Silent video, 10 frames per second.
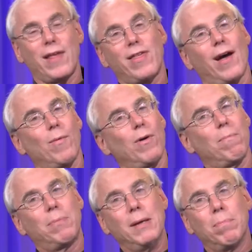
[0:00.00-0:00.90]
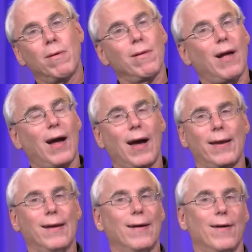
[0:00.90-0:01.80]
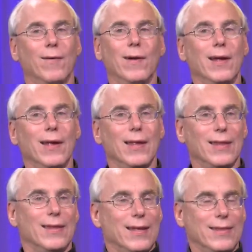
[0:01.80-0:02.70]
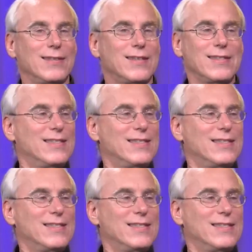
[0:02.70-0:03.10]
I thought, well, people, you know, th this is